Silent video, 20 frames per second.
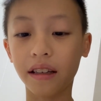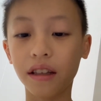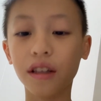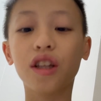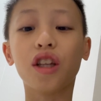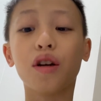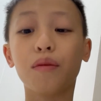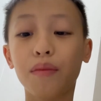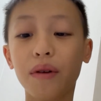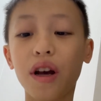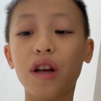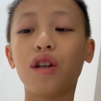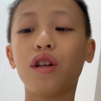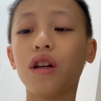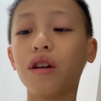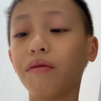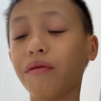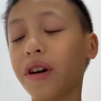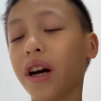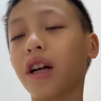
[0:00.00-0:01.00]
the best
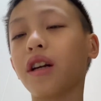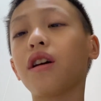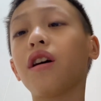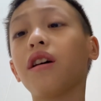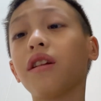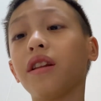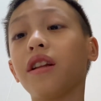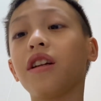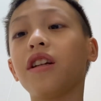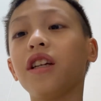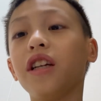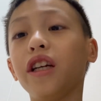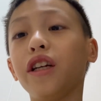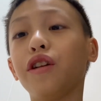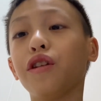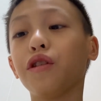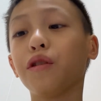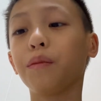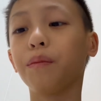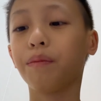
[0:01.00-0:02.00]
effect on the
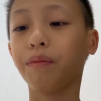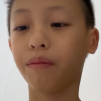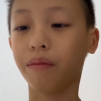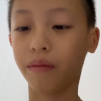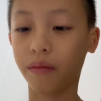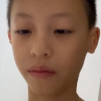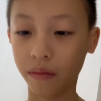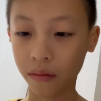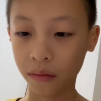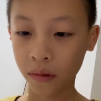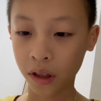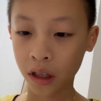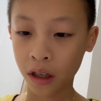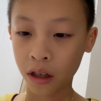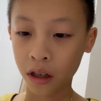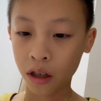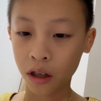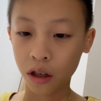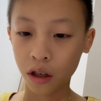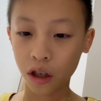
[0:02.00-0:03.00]
teacher.
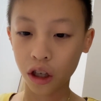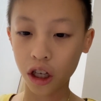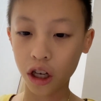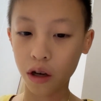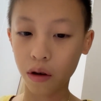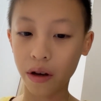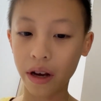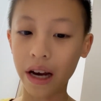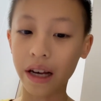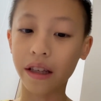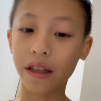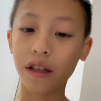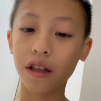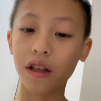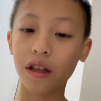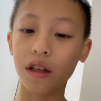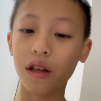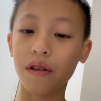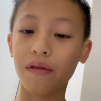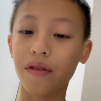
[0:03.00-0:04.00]
So yeah, this
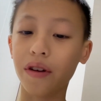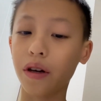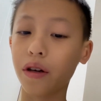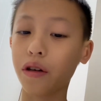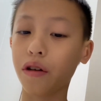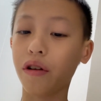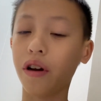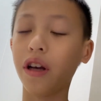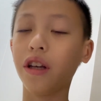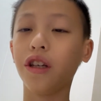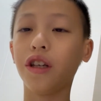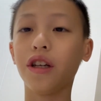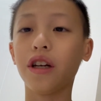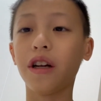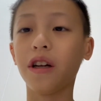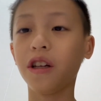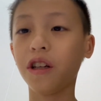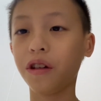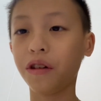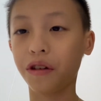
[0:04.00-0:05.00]
is a very crazy
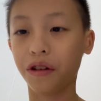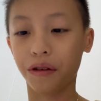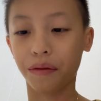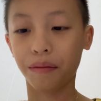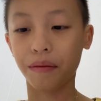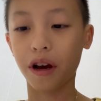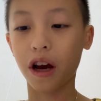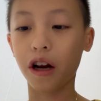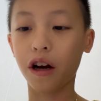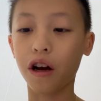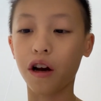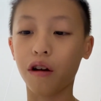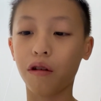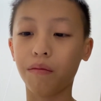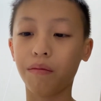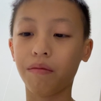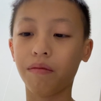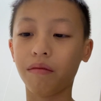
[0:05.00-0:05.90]
sentence. I know.